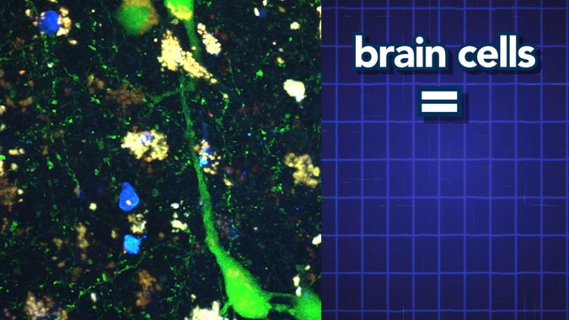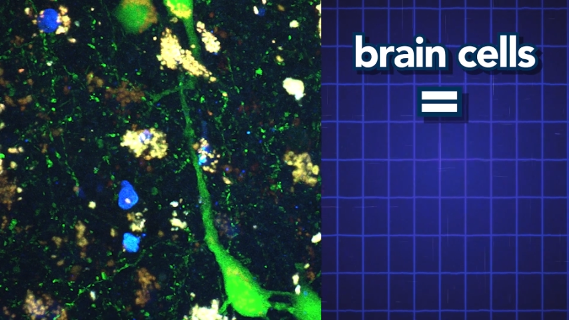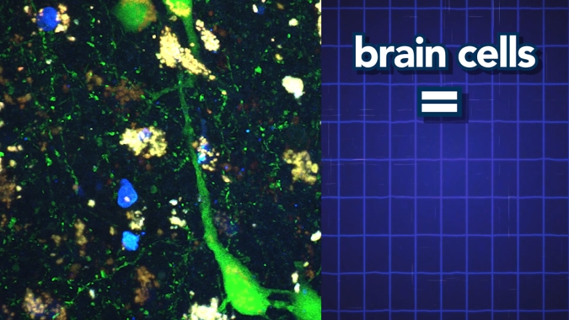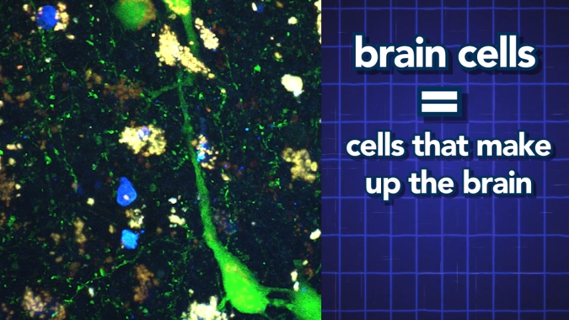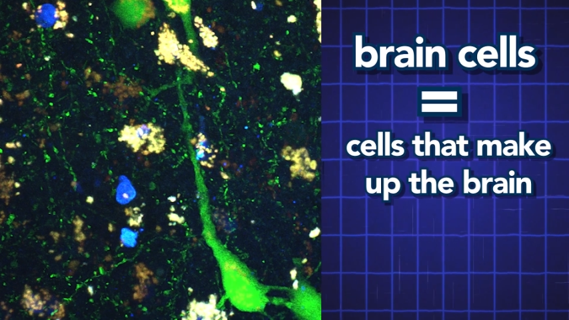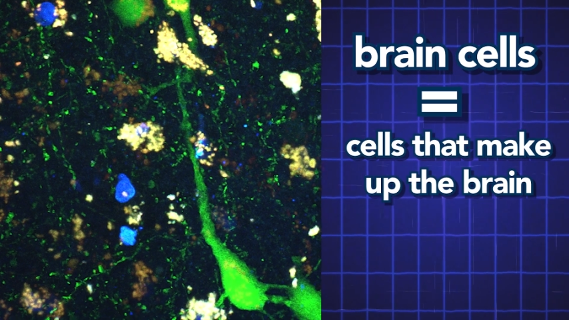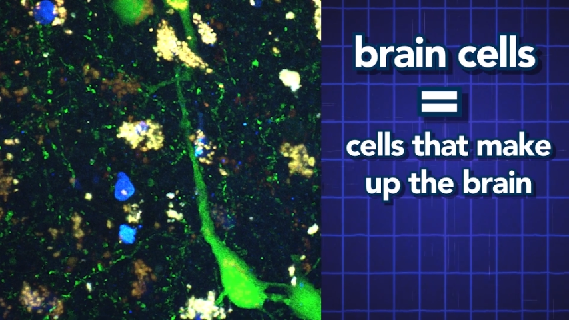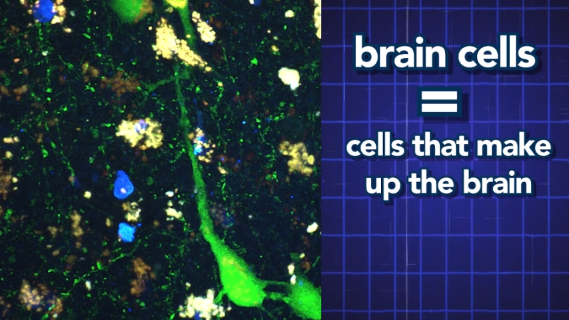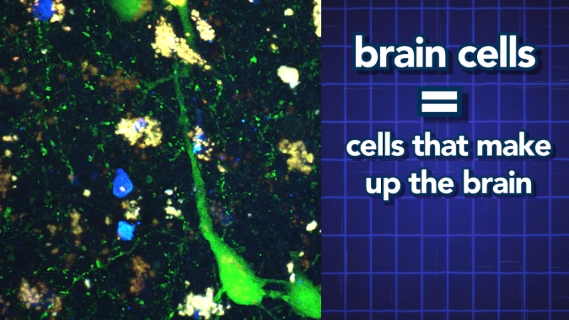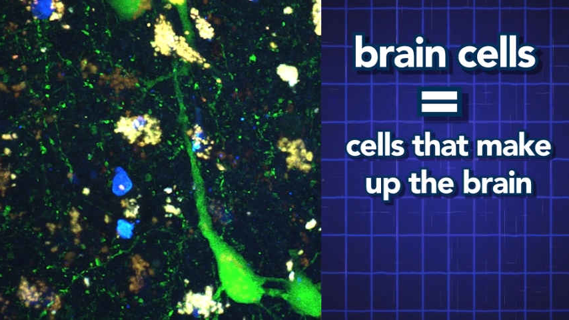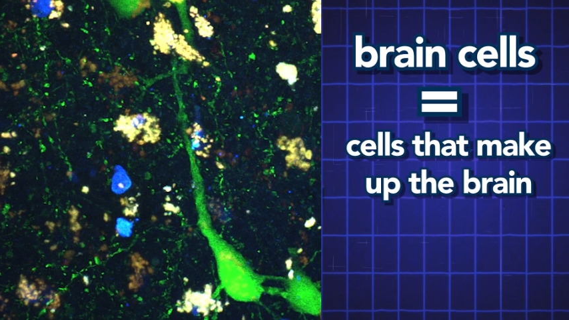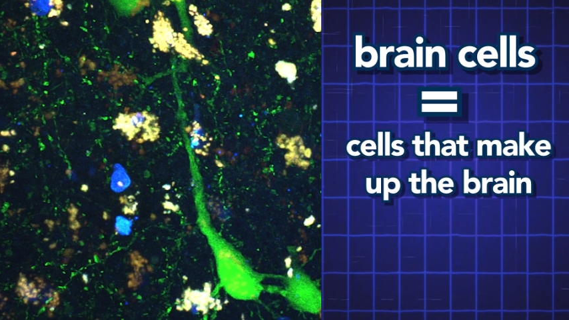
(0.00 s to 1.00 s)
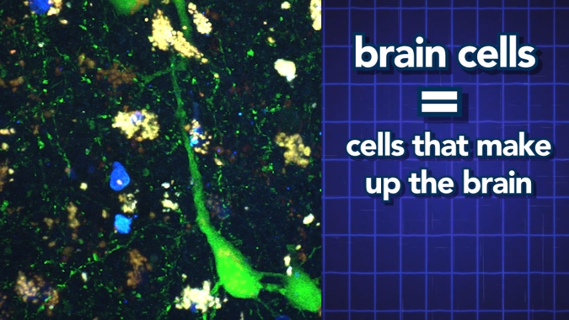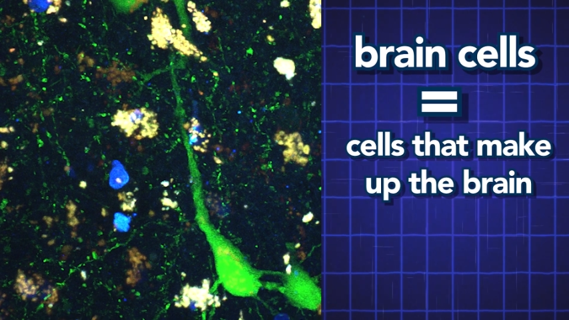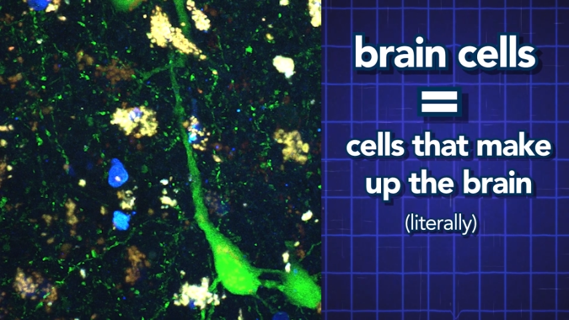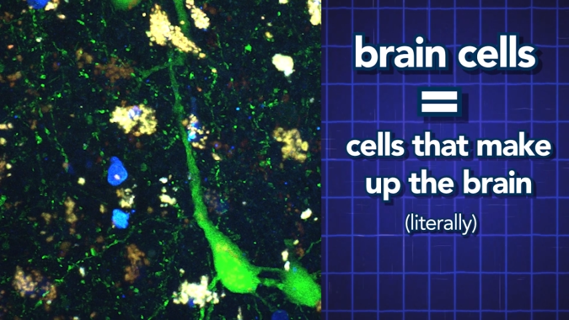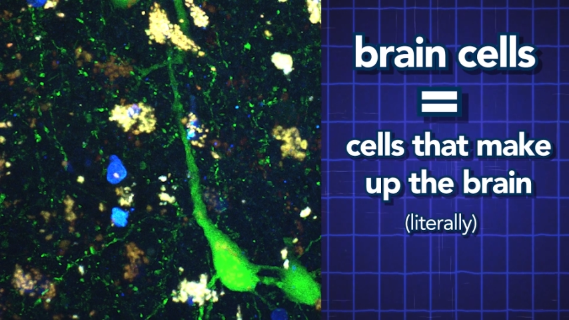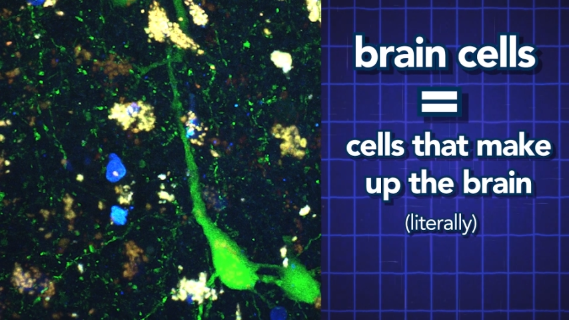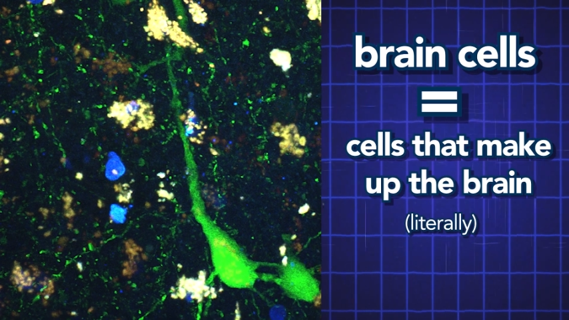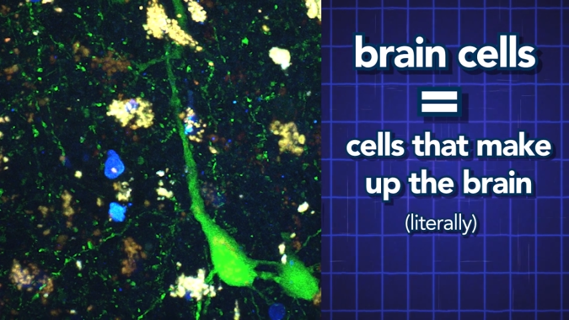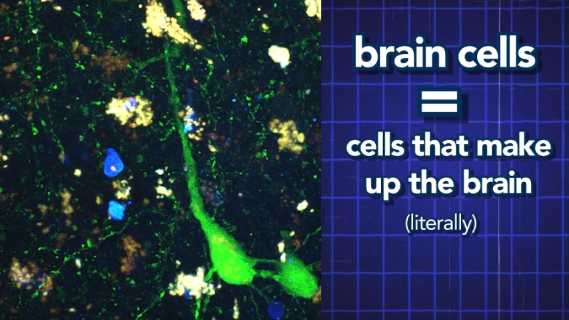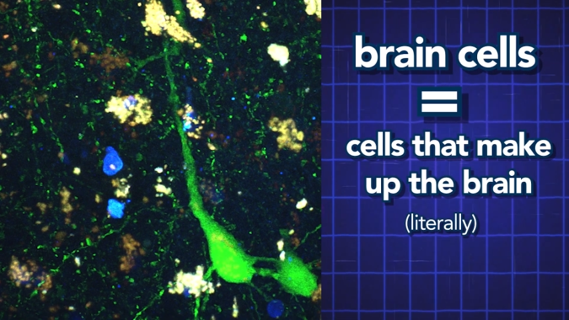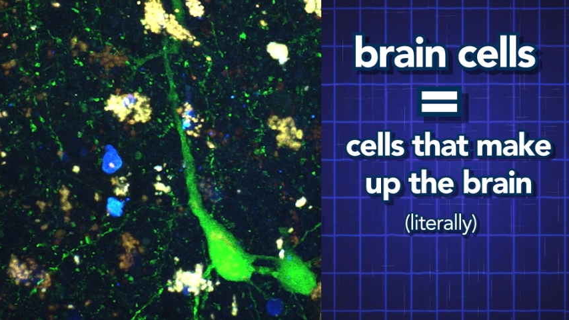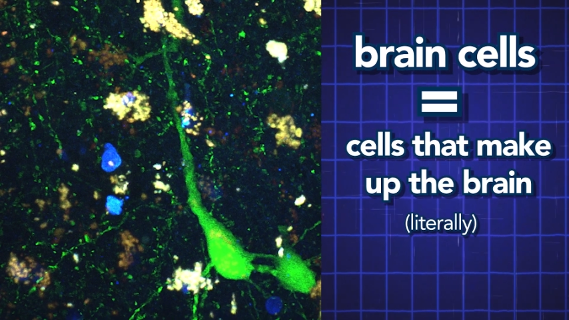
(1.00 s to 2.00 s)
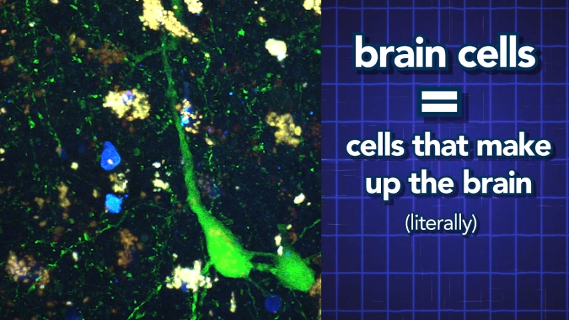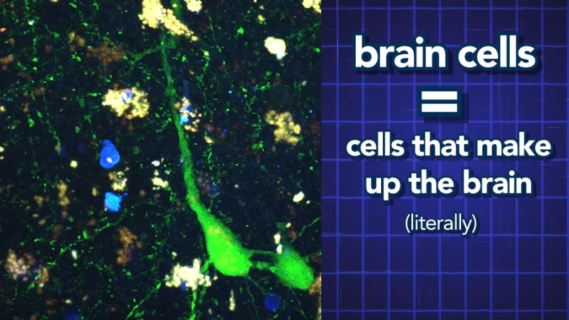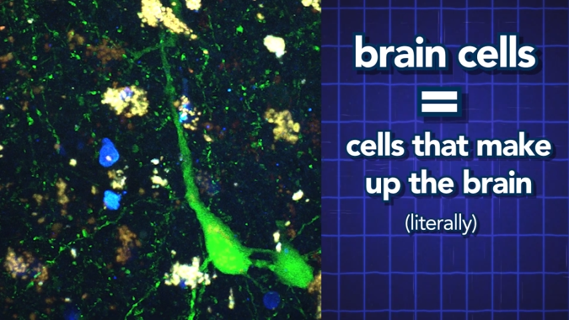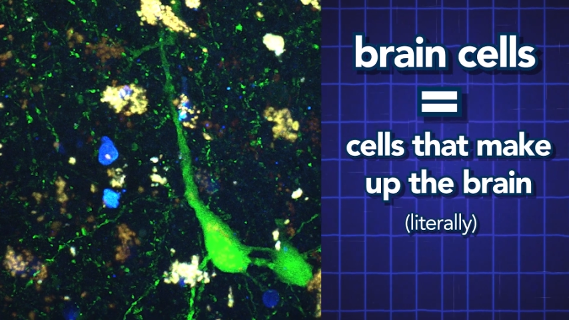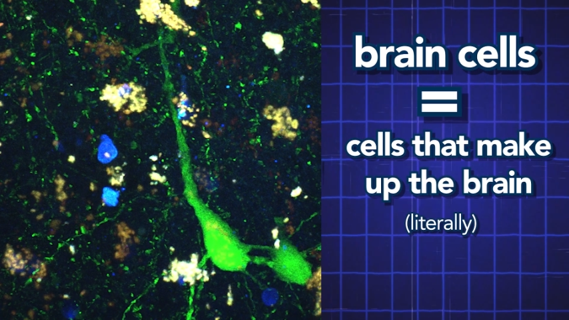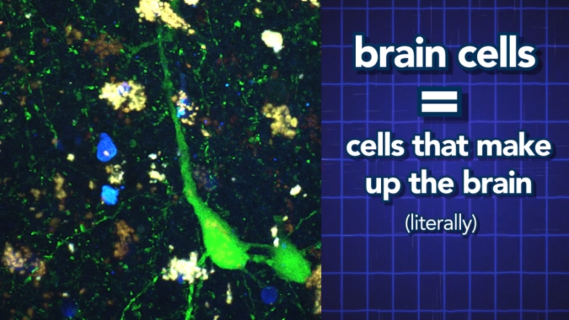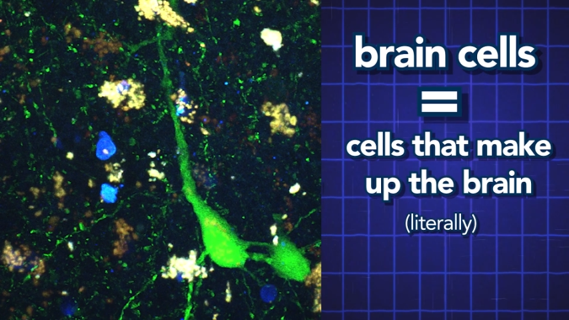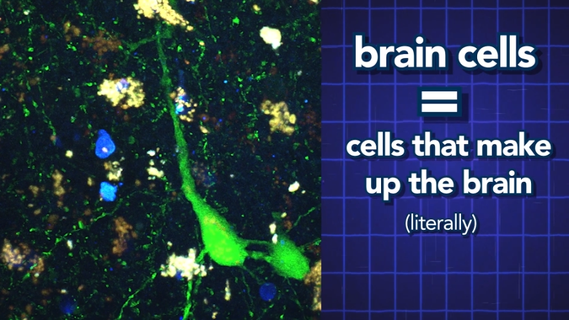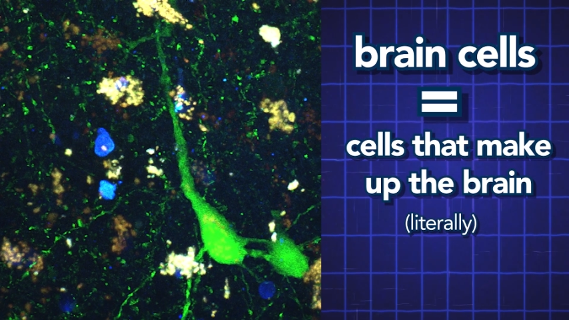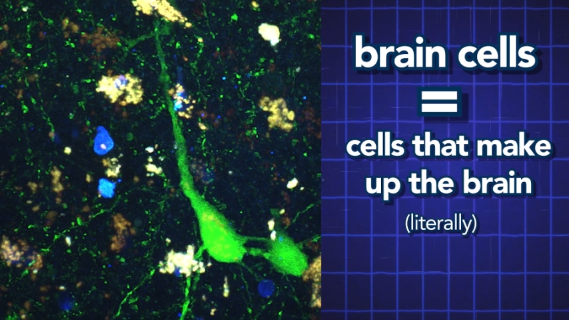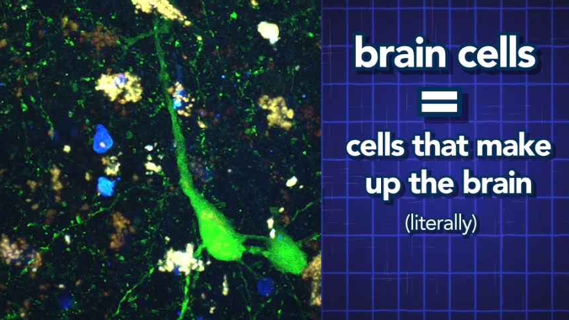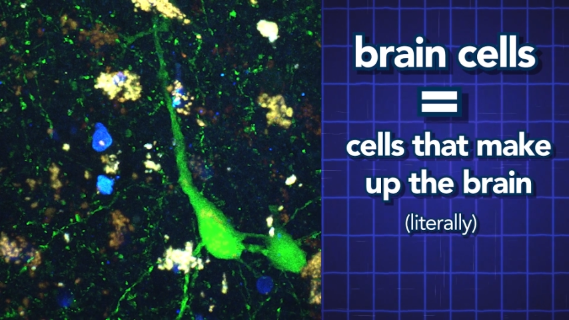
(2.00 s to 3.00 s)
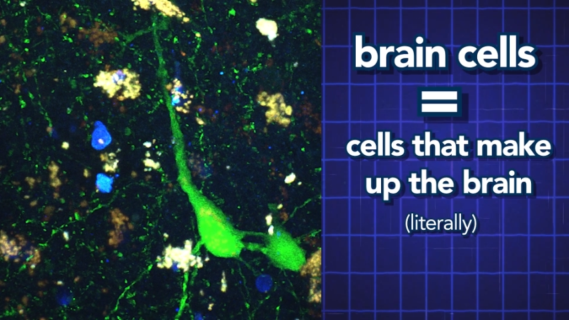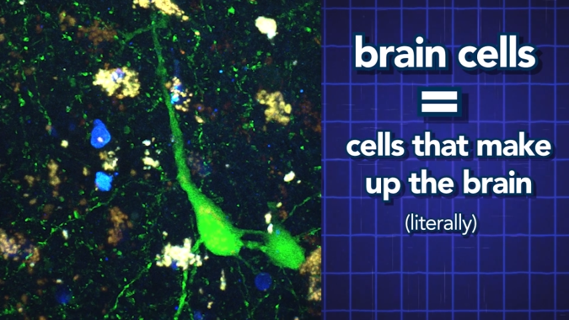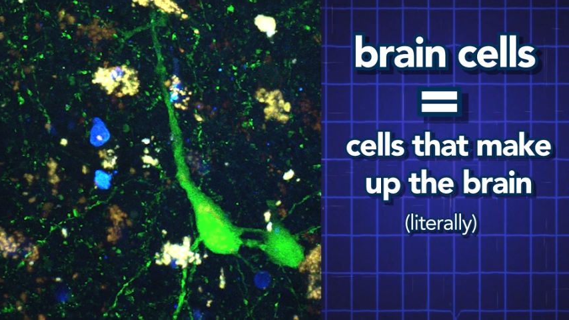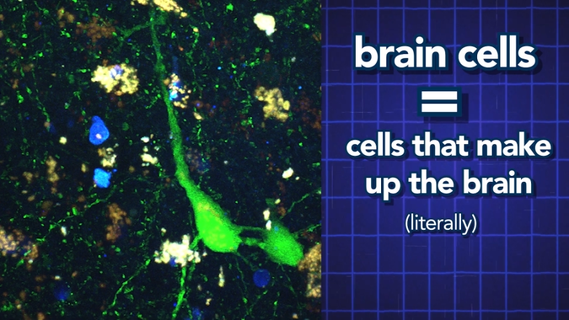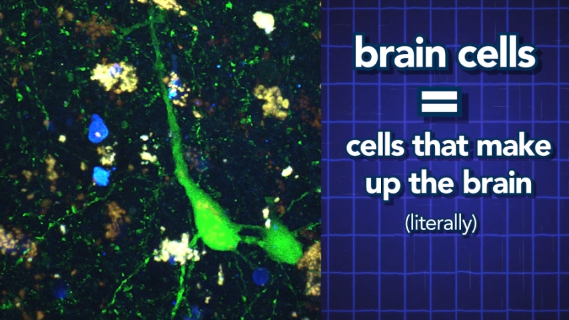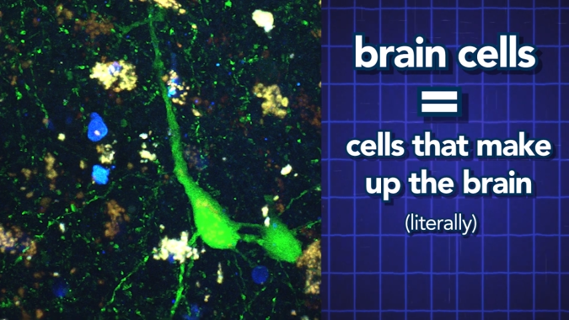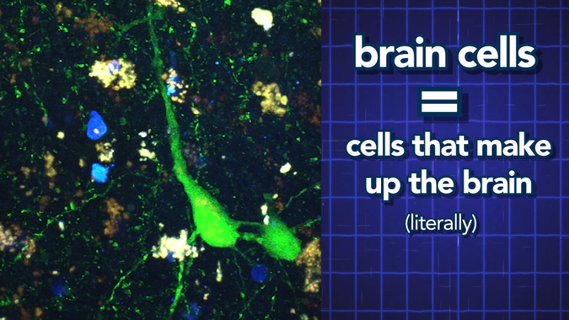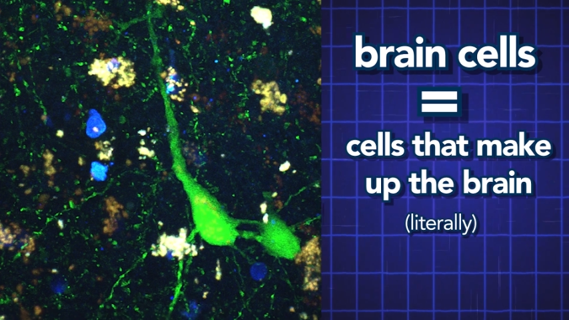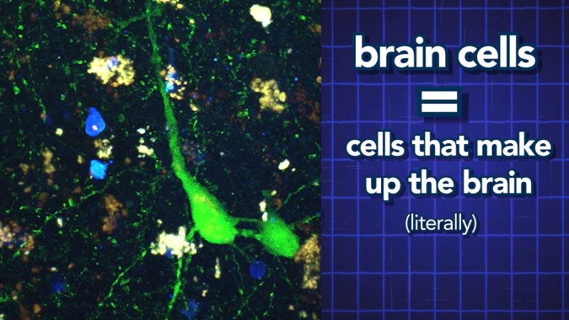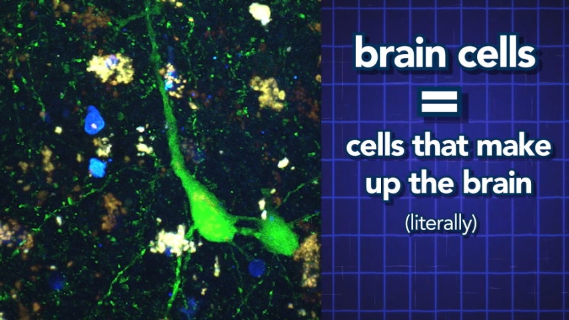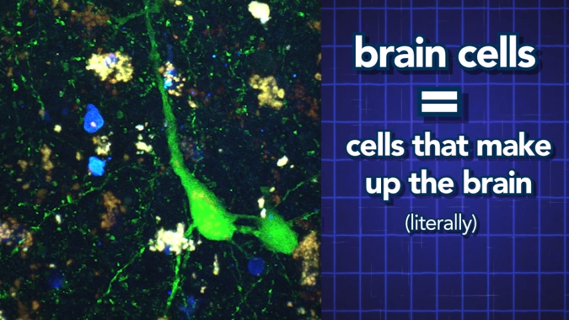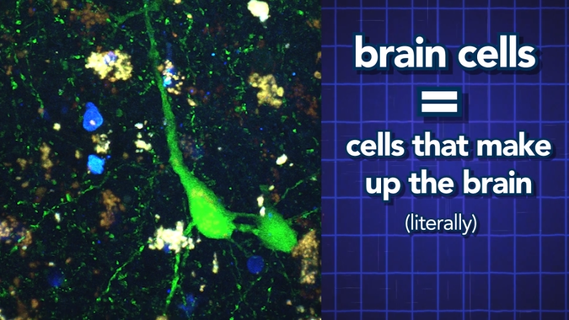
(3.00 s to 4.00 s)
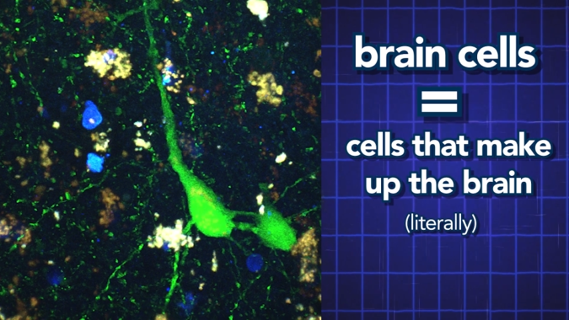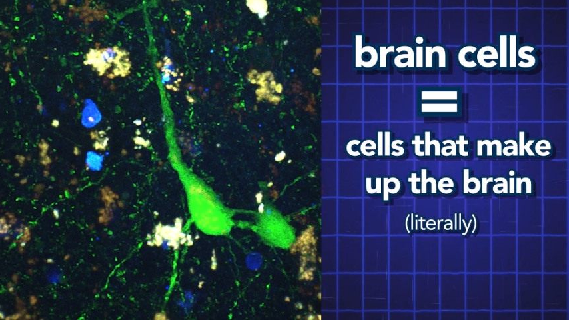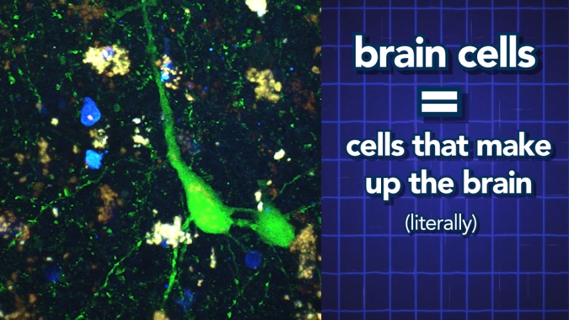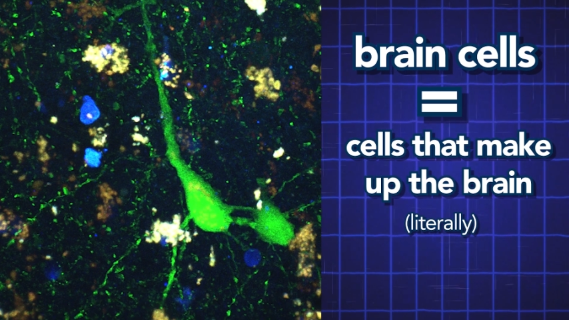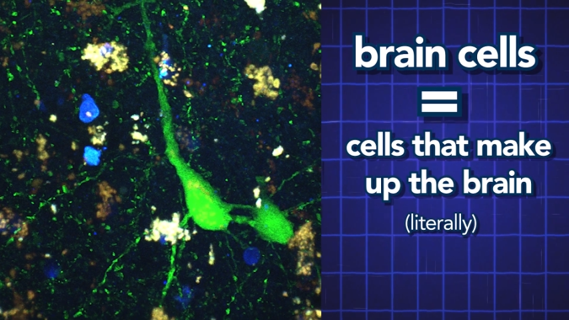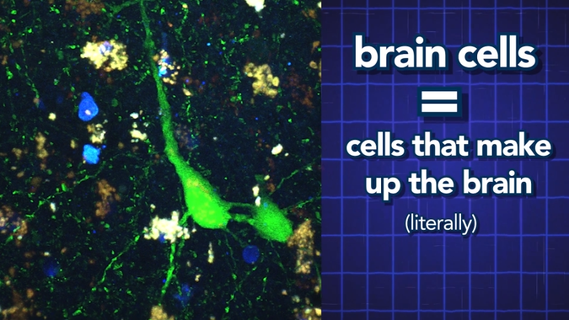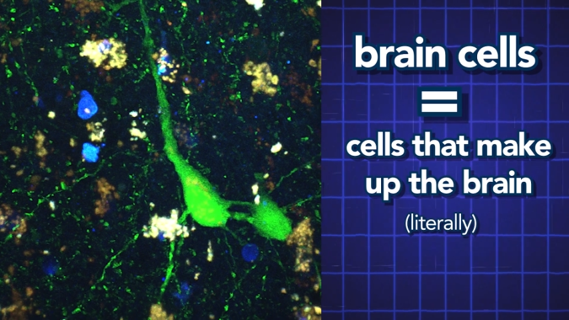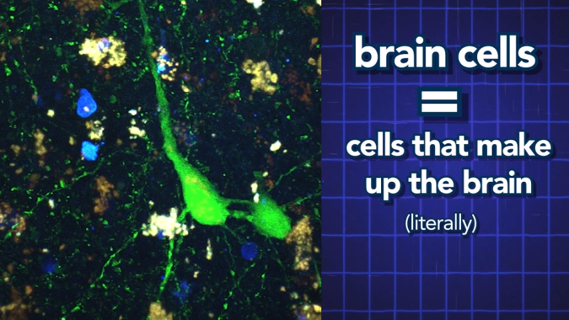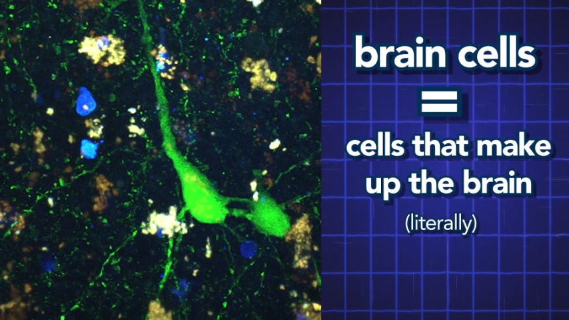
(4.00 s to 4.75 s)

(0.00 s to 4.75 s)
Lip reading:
Nobody's mouth can be seen.